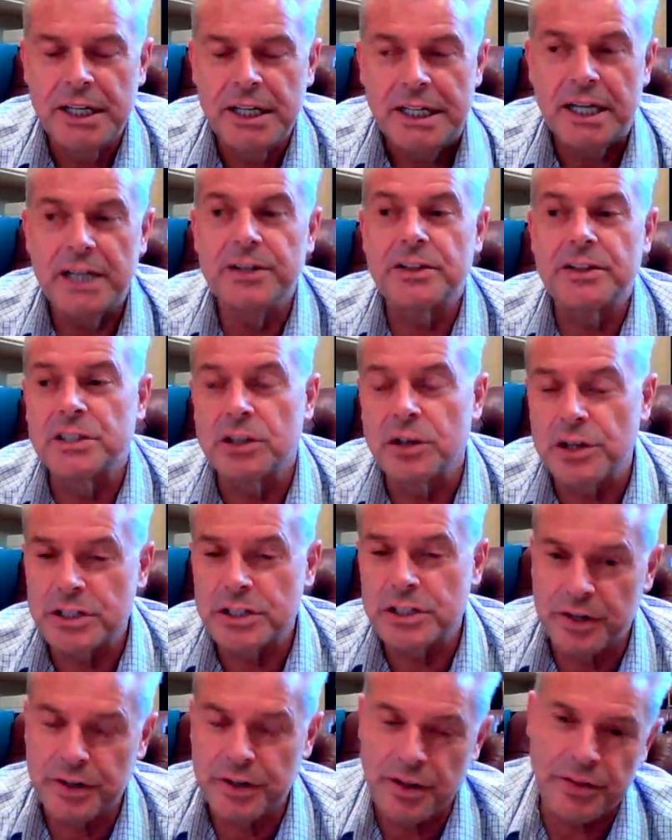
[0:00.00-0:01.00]
And there's lots of
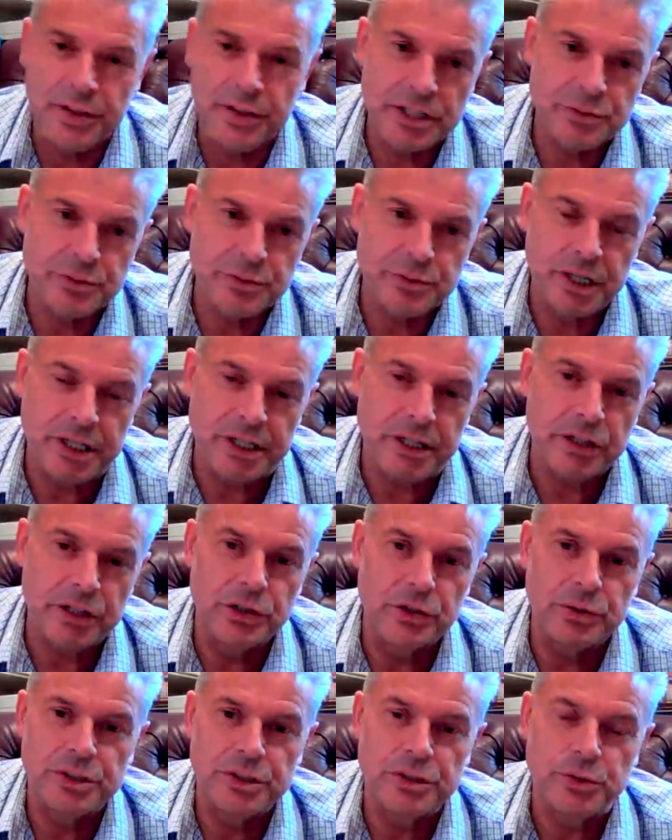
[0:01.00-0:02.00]
other things we're going to
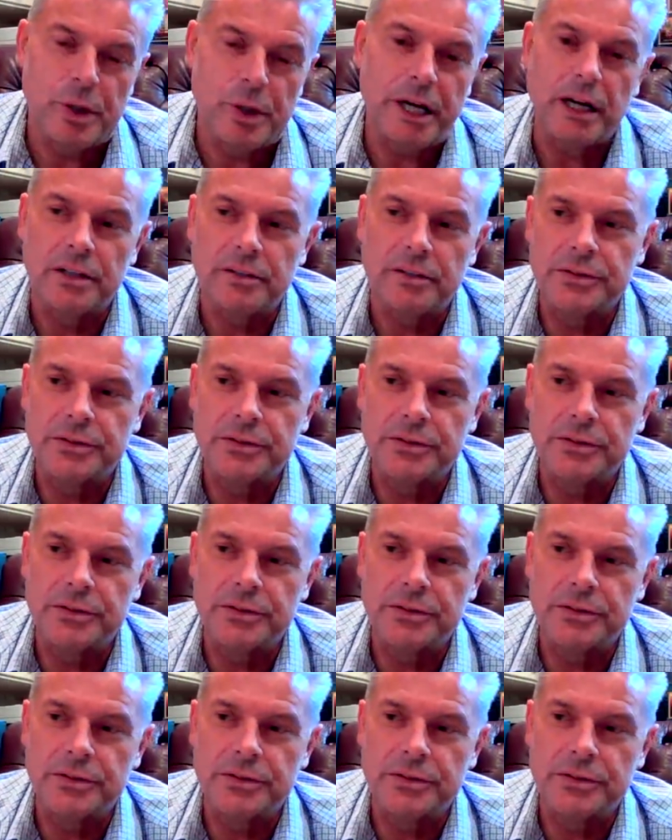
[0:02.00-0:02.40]
do as well.